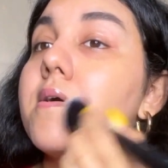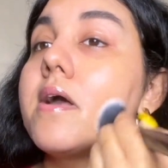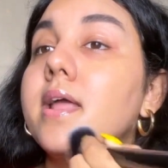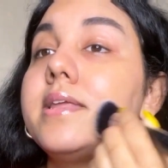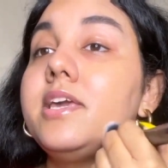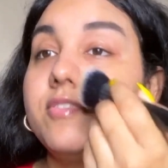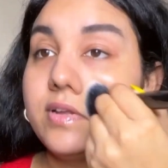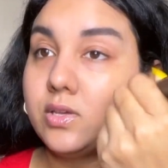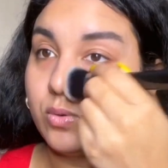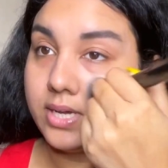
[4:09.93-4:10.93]
And
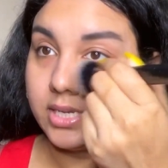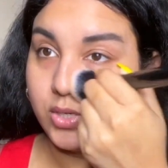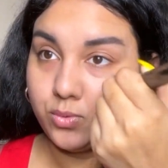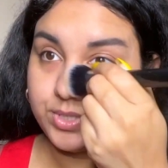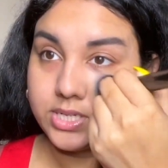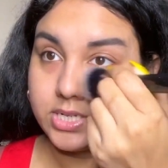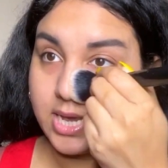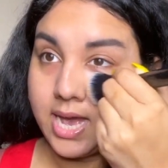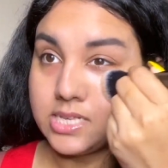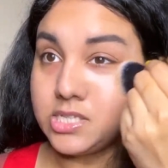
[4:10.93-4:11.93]
even you can use it
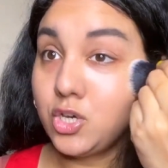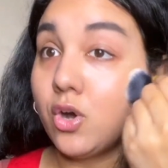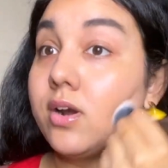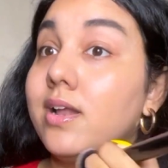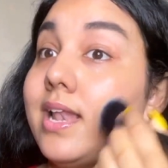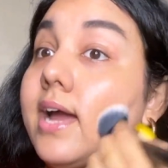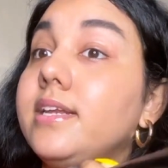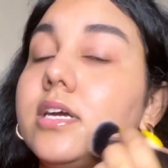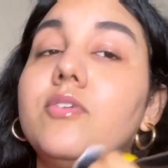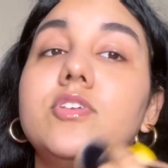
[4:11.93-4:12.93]
as your
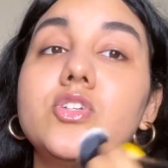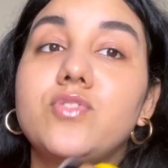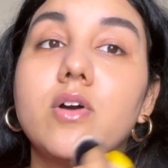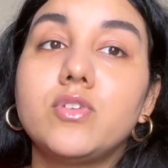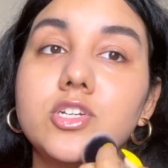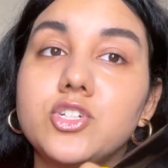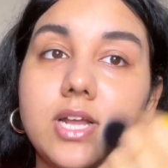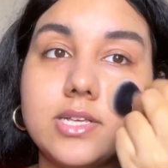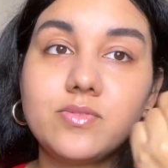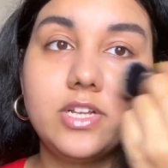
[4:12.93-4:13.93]
light coverage foundation
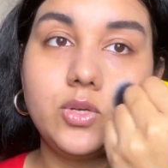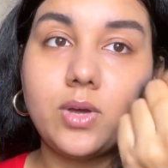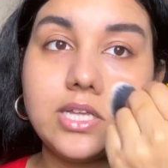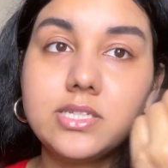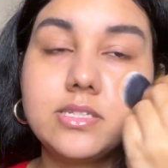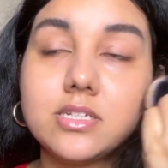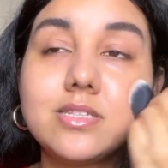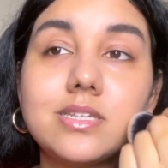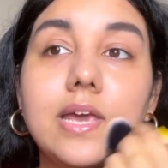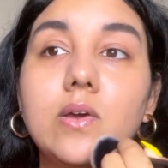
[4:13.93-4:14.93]
as well. You can
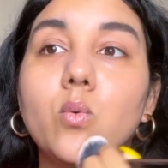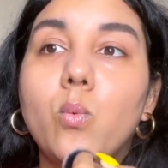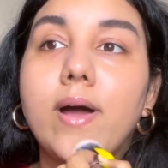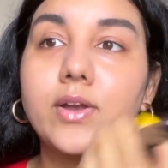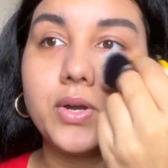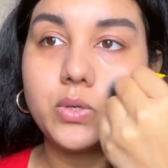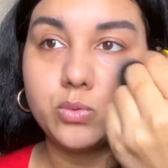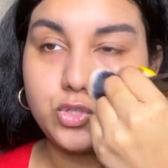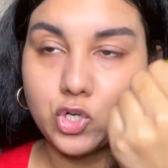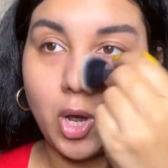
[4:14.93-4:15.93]
just take 1 or
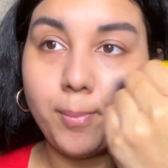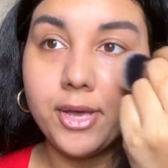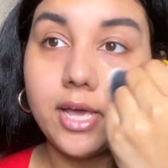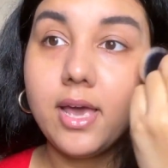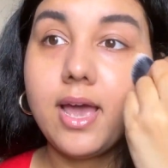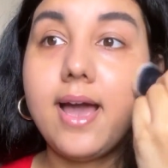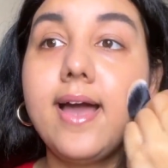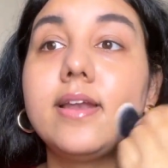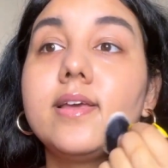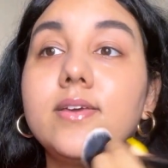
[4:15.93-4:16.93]
2 drop
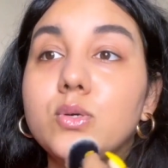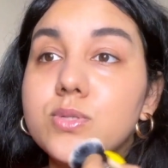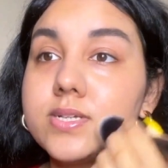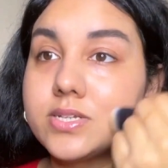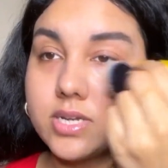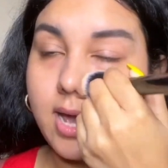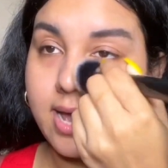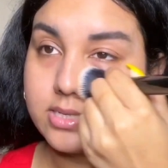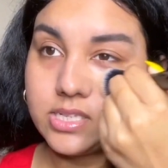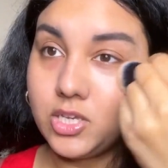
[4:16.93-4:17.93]
and use it
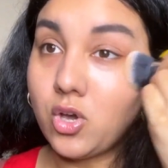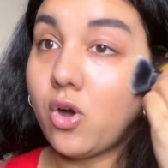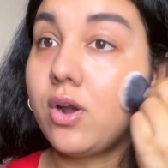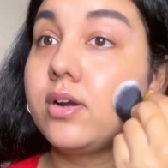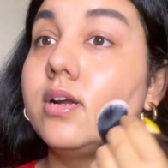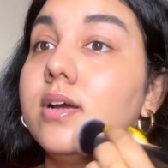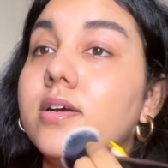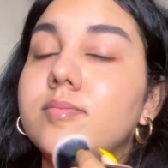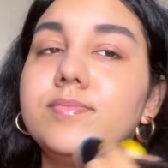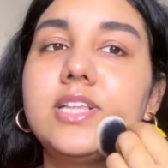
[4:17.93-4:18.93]
as your
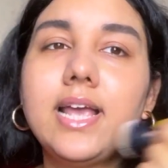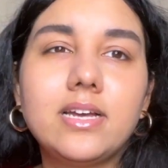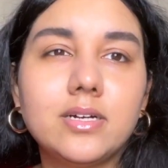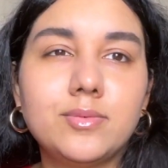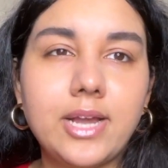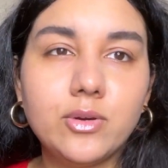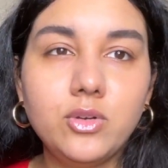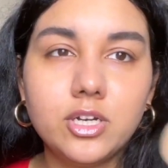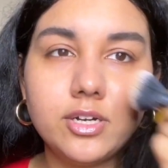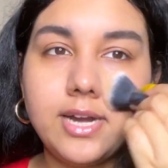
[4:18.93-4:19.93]
a
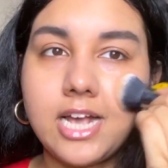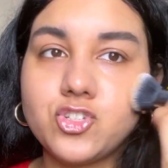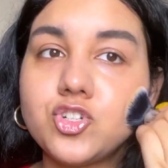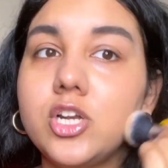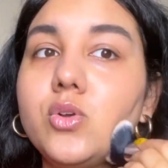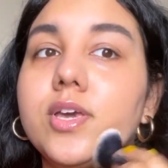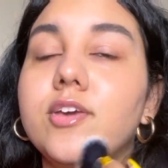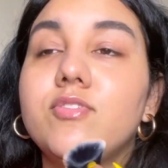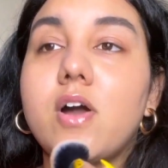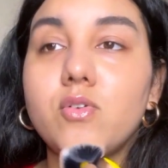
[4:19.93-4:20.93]
regular natural
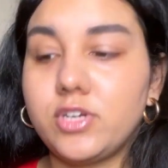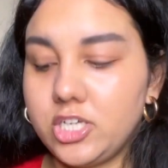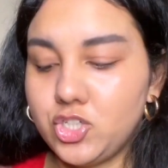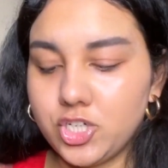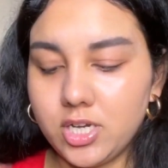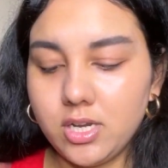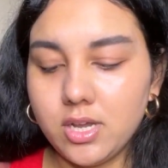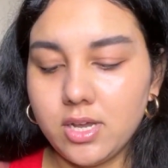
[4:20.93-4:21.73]
looking foundation.